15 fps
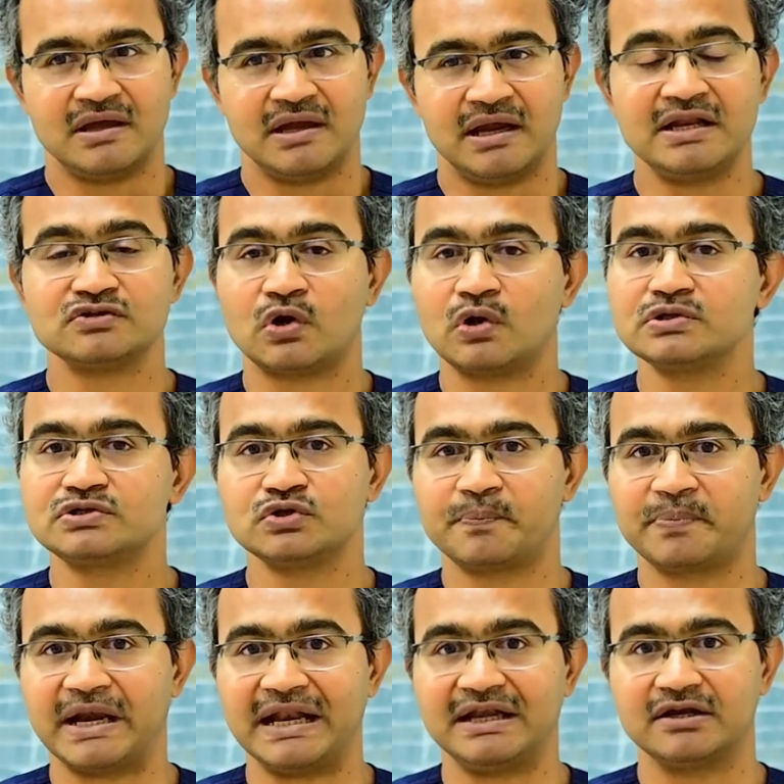It is also
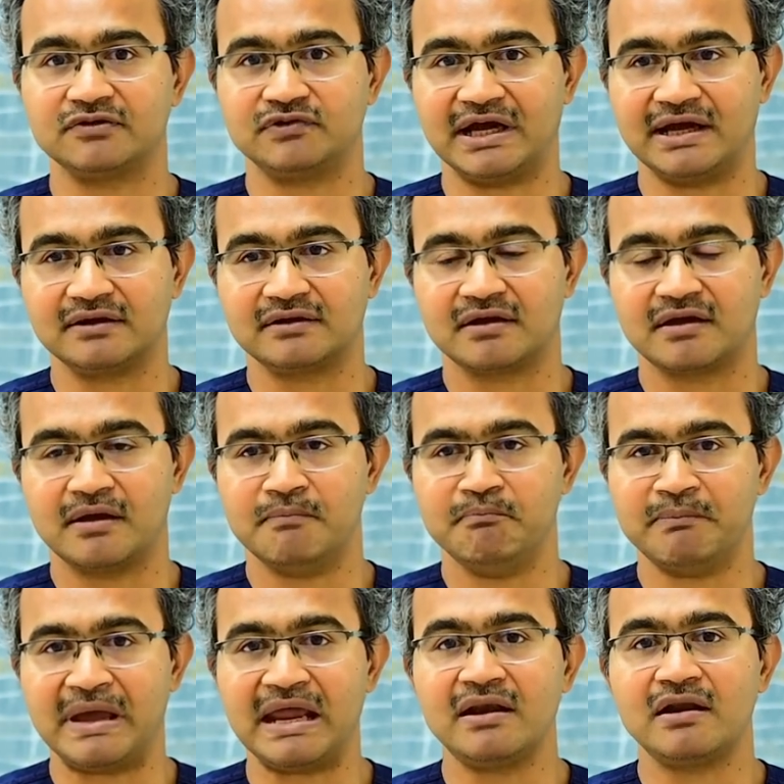predicted that
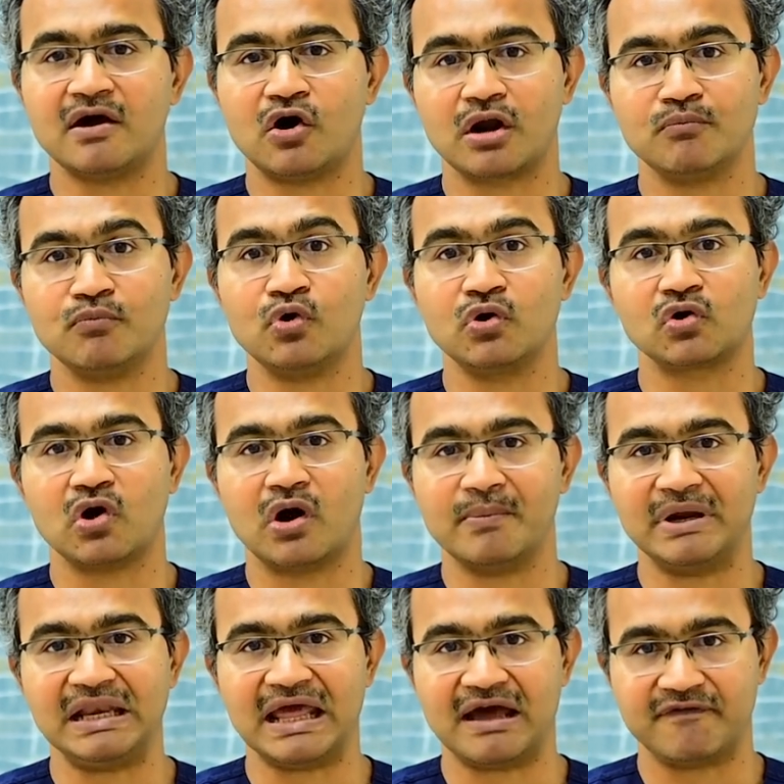men are more
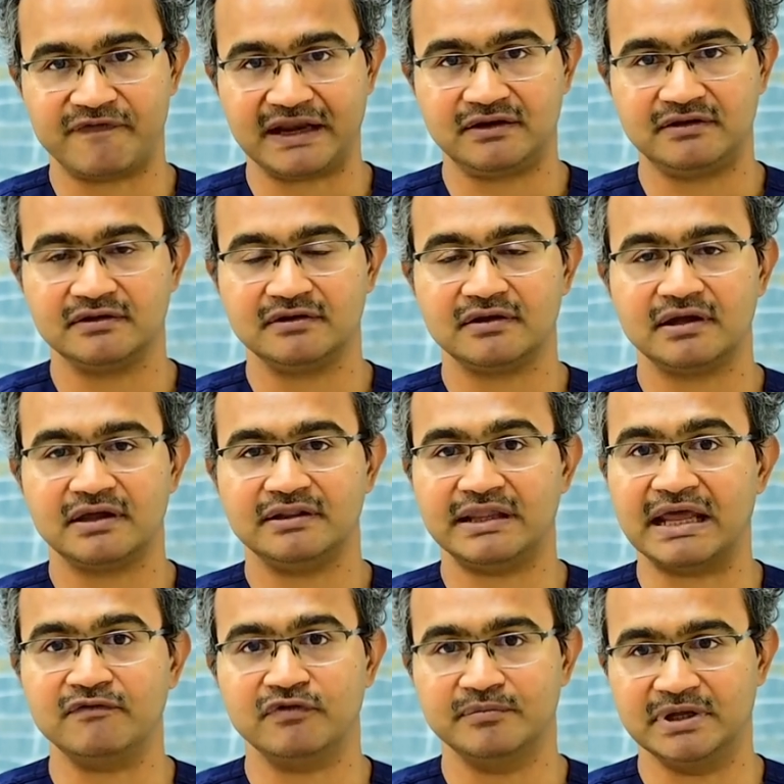commonly affected
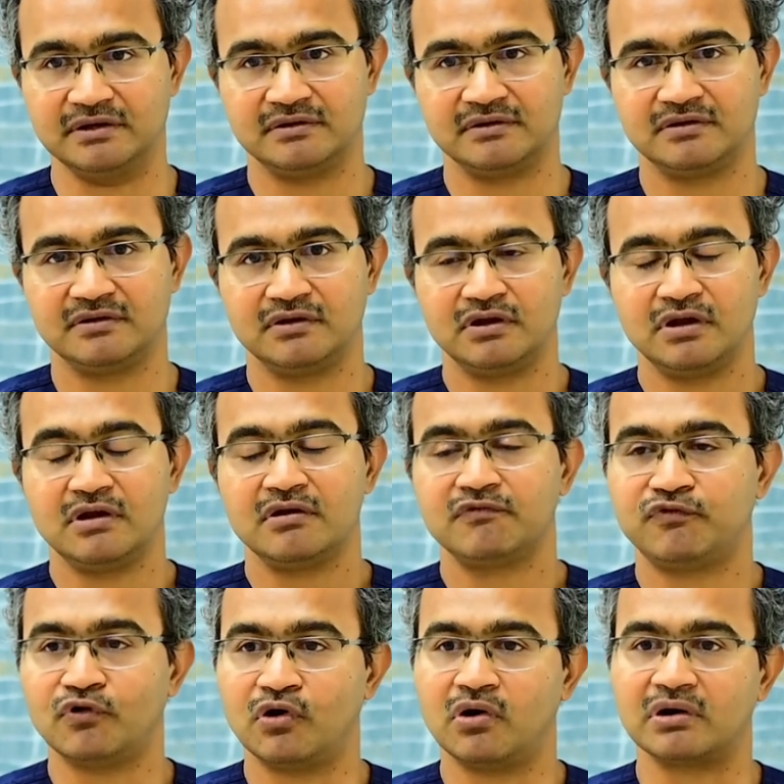than women
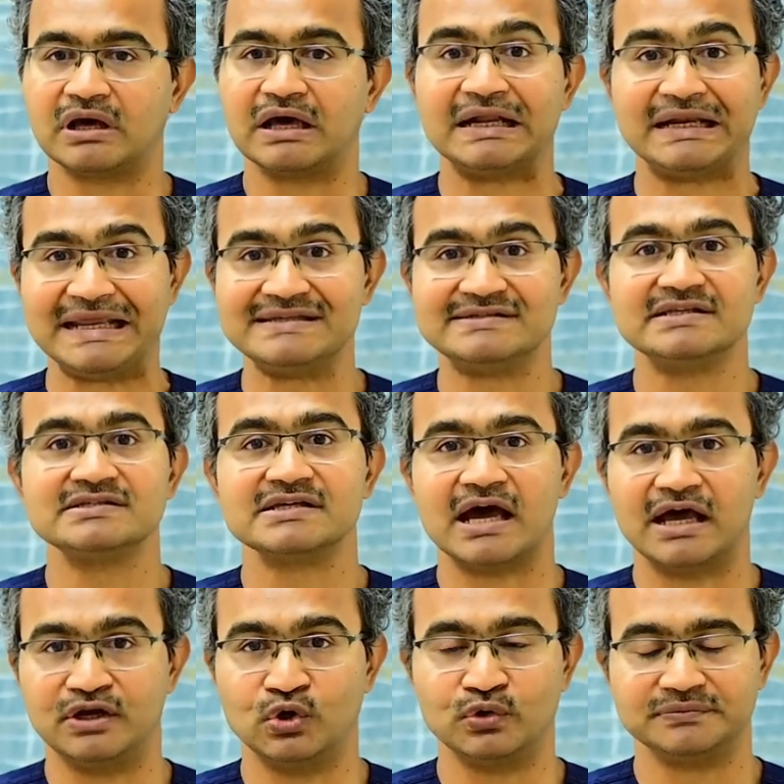for reasons
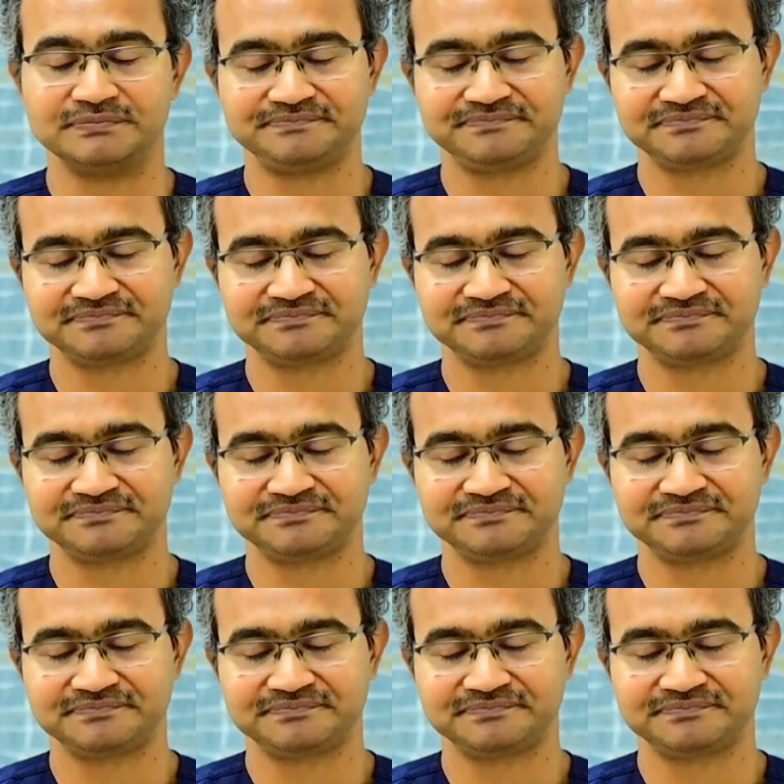unknown.